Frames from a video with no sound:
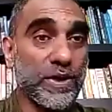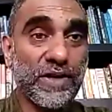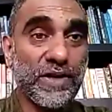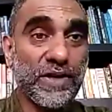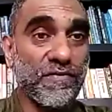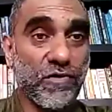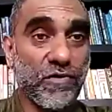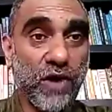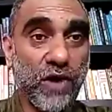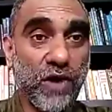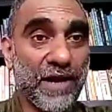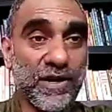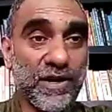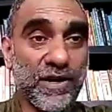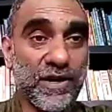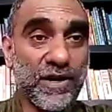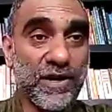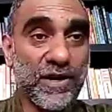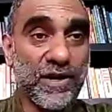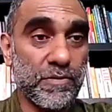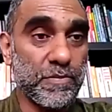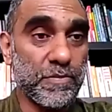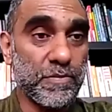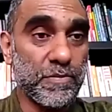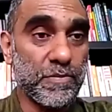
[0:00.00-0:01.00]
for 100%
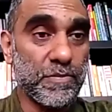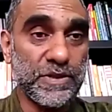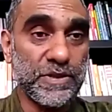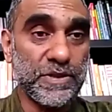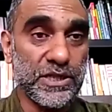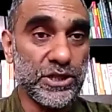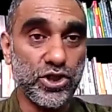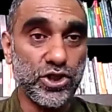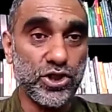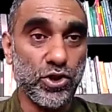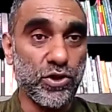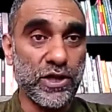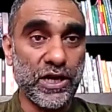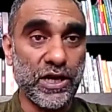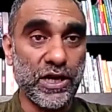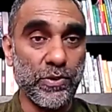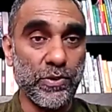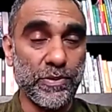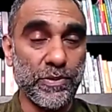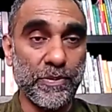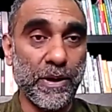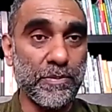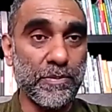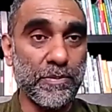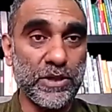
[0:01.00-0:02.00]
sure that I would
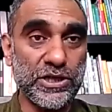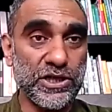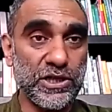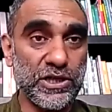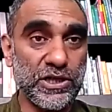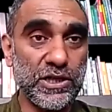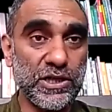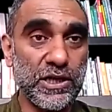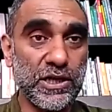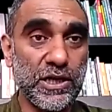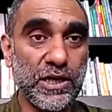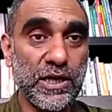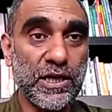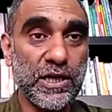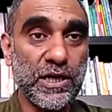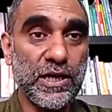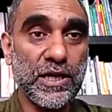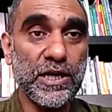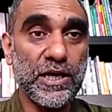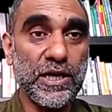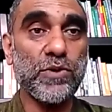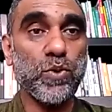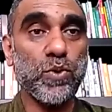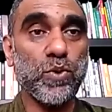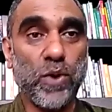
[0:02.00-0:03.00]
publish it. It
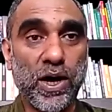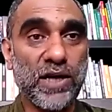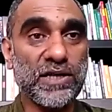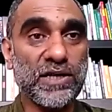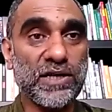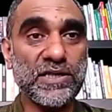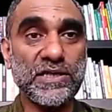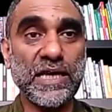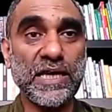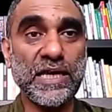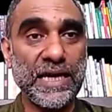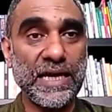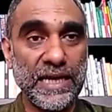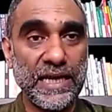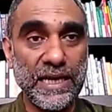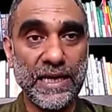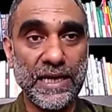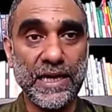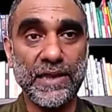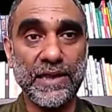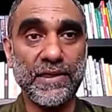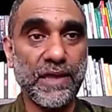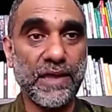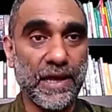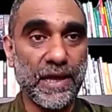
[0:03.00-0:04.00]
was healing and
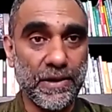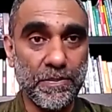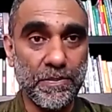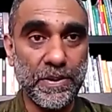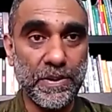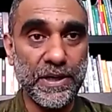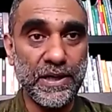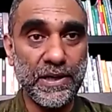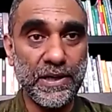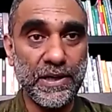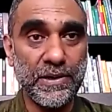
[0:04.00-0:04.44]
therapy,